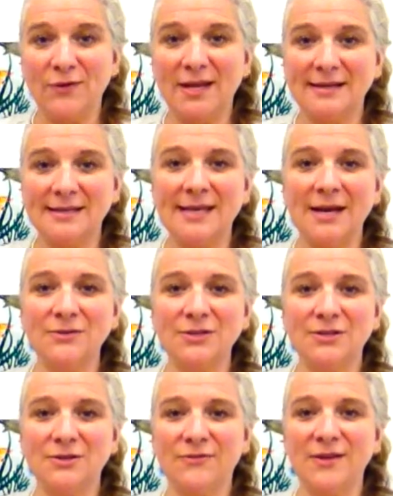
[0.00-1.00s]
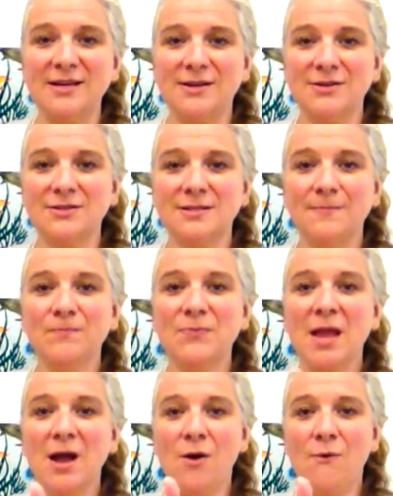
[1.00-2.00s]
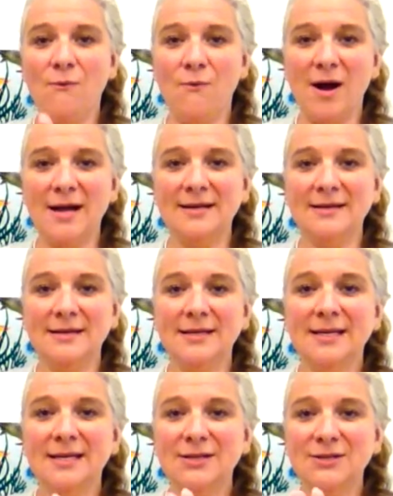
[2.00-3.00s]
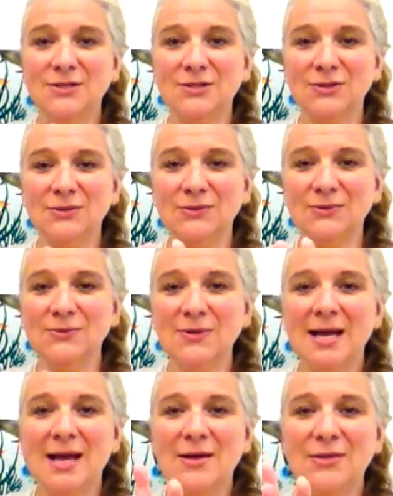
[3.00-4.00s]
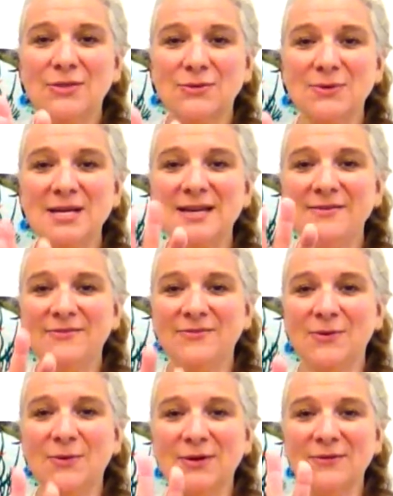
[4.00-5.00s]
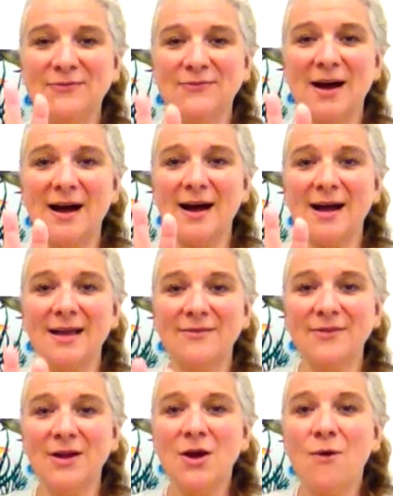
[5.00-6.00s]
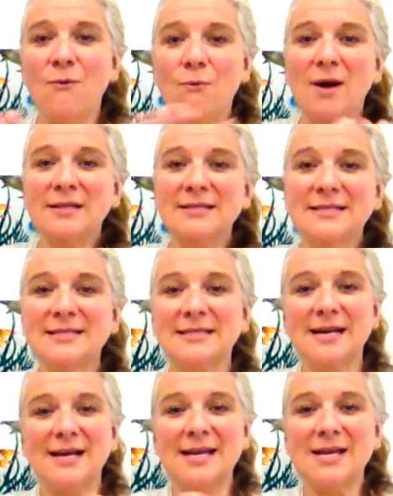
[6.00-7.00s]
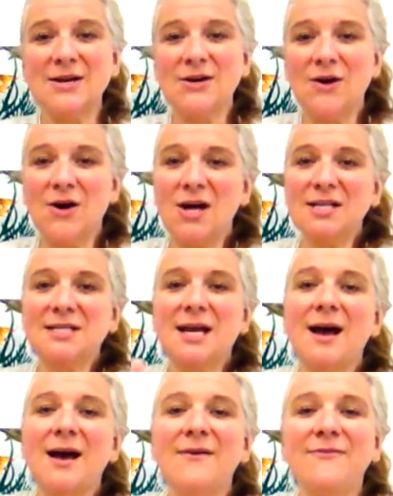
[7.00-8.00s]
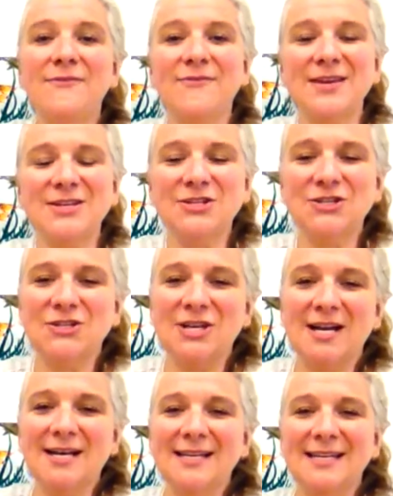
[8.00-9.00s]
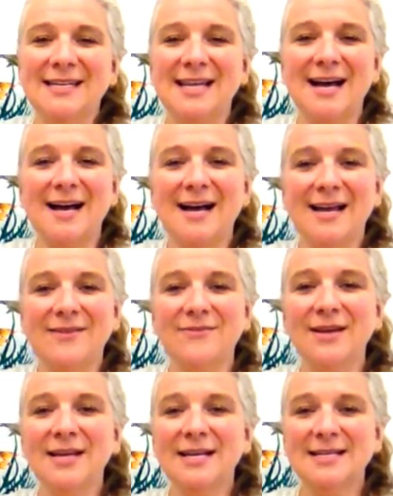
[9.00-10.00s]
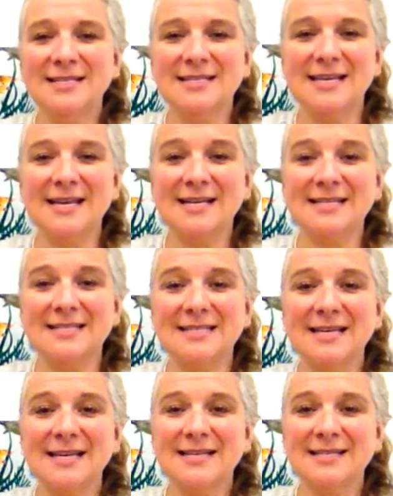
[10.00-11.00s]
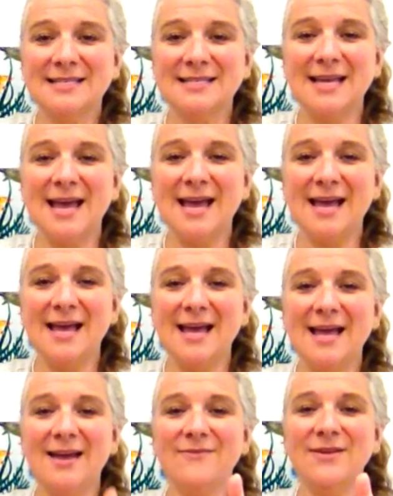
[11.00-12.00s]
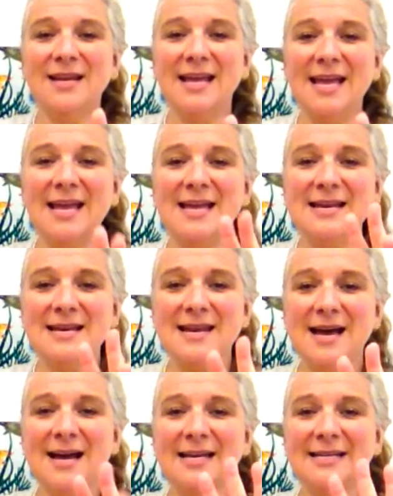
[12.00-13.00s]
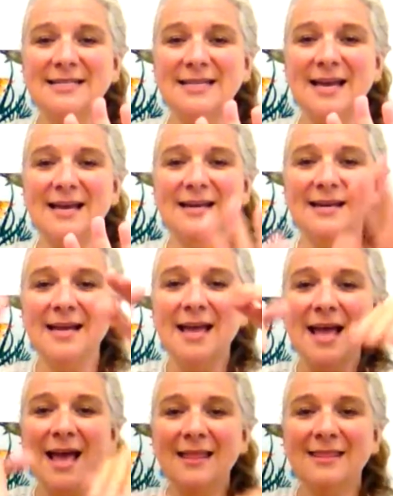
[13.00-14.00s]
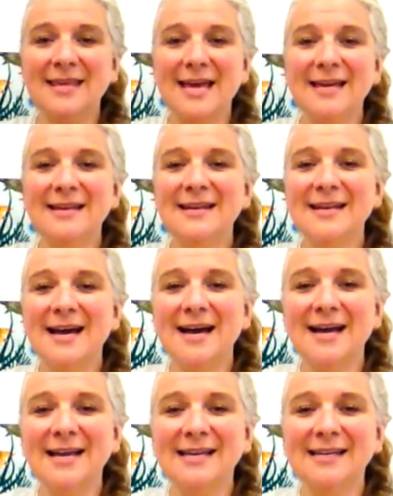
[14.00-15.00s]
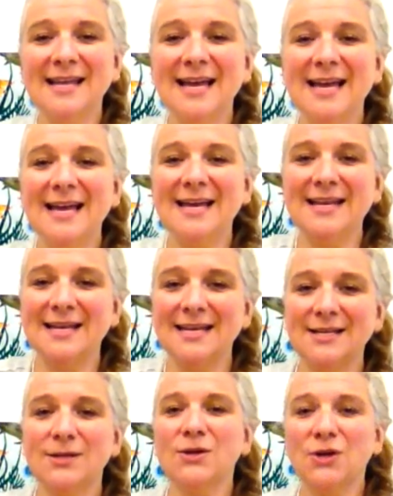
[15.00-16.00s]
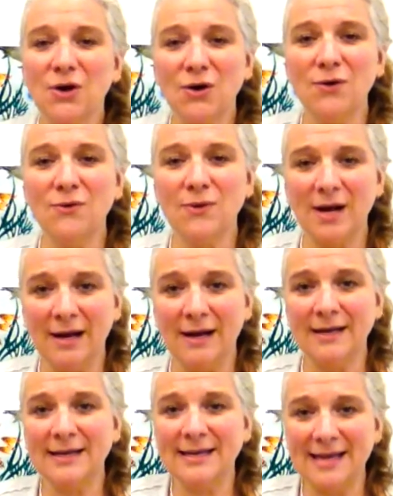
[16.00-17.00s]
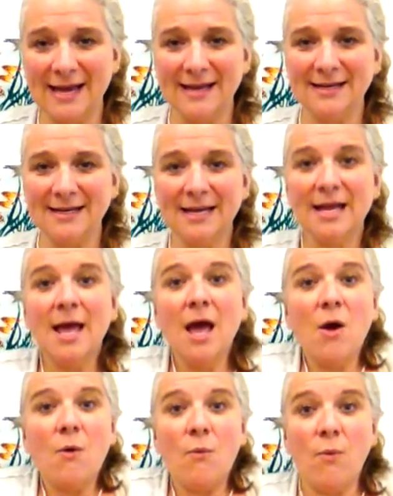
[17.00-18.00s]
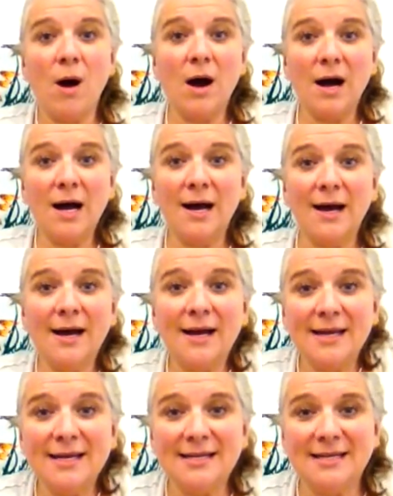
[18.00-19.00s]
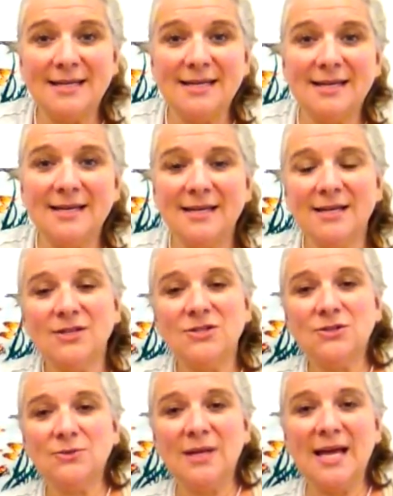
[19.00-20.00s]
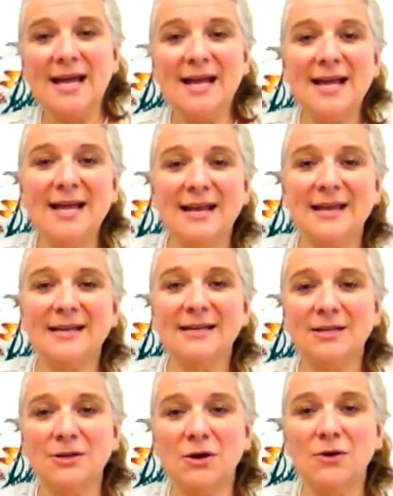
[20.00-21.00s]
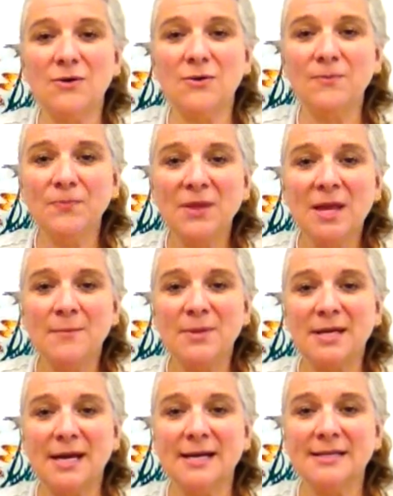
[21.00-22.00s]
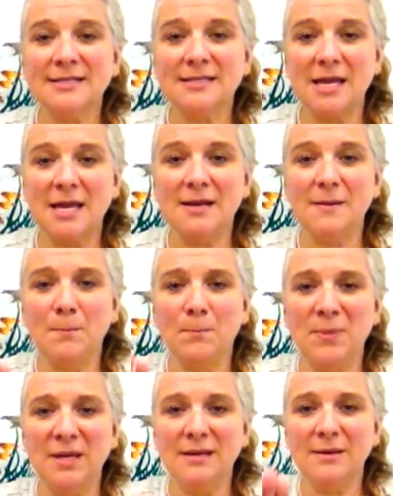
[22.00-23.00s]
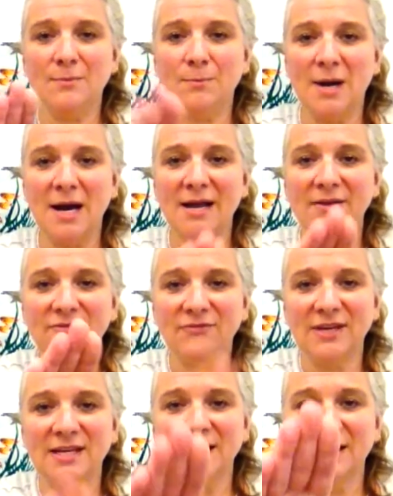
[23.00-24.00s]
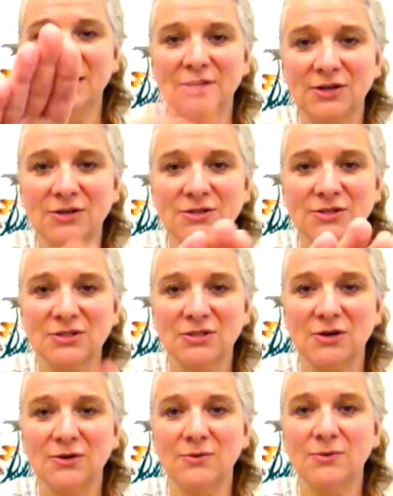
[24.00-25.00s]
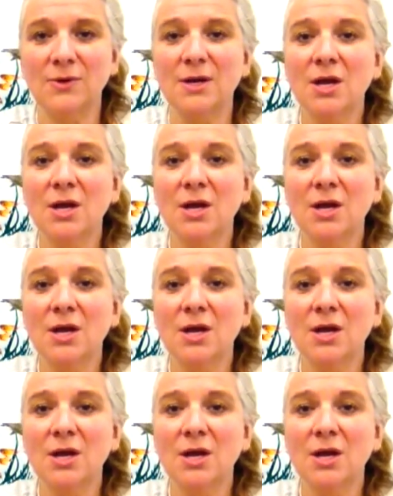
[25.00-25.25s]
forget to count on your fingers. One, two, three, four, five. Once I caught a fish alive. Six, seven, eight, nine, ten. Then I let it go again. Why did you let it go? Because it bit my finger so.